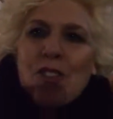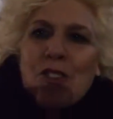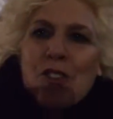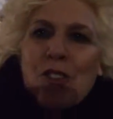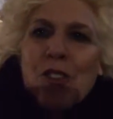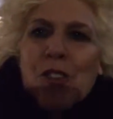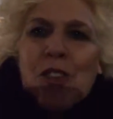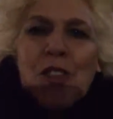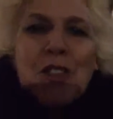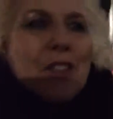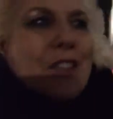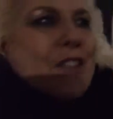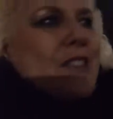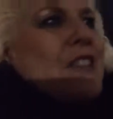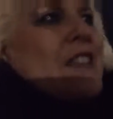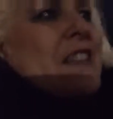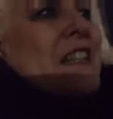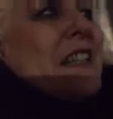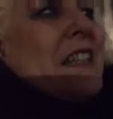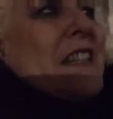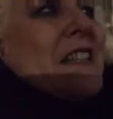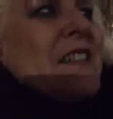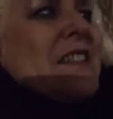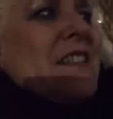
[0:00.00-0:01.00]
stroll,
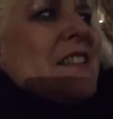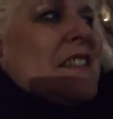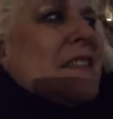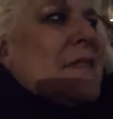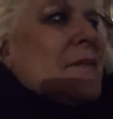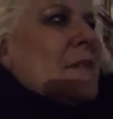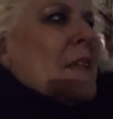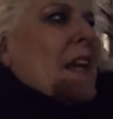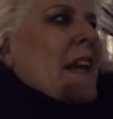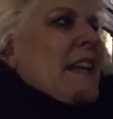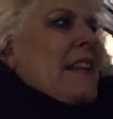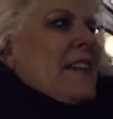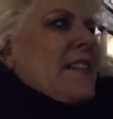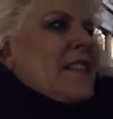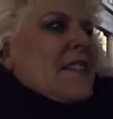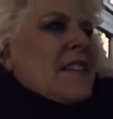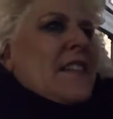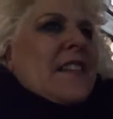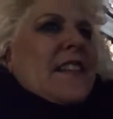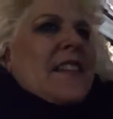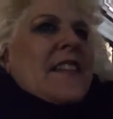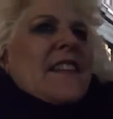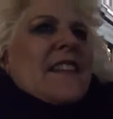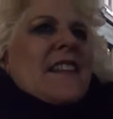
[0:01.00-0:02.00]
listening to some
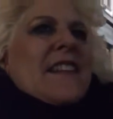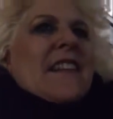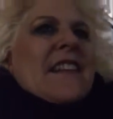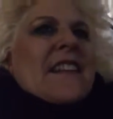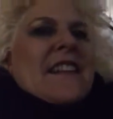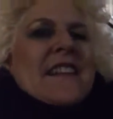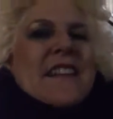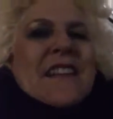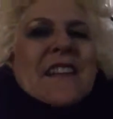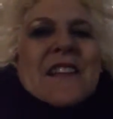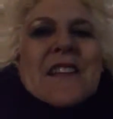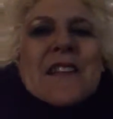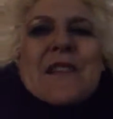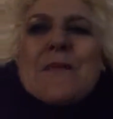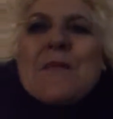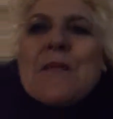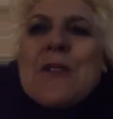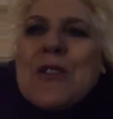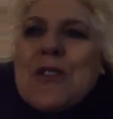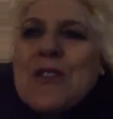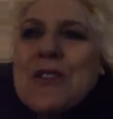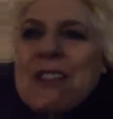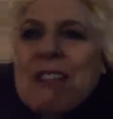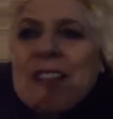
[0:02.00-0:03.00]
nice
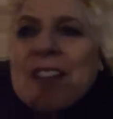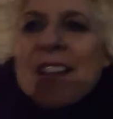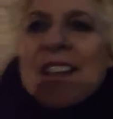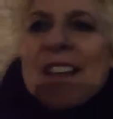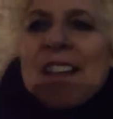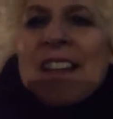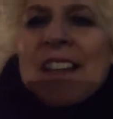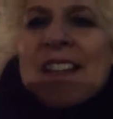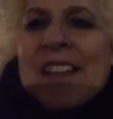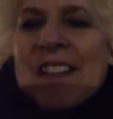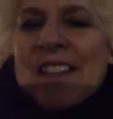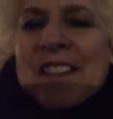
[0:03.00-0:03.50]
music.